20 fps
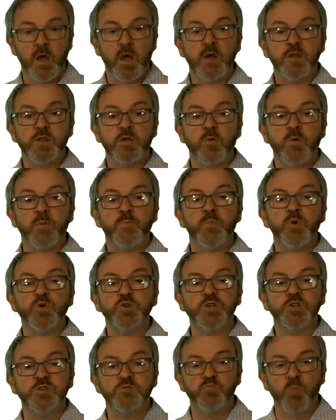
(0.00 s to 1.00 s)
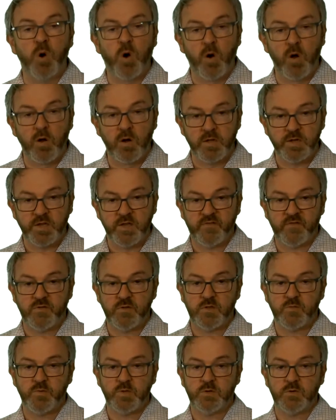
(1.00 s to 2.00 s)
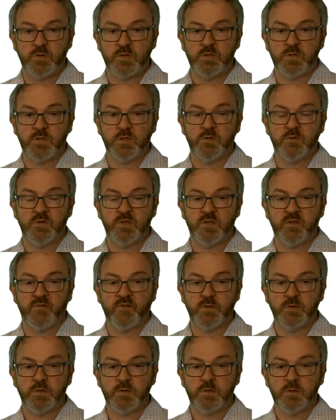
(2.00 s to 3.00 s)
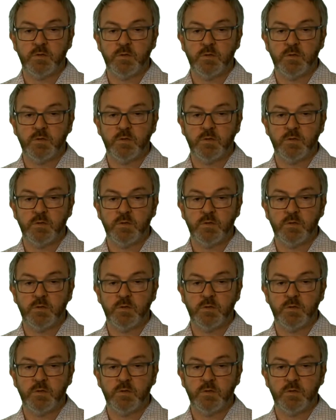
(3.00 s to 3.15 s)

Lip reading: So a much smaller difference between the two interventions.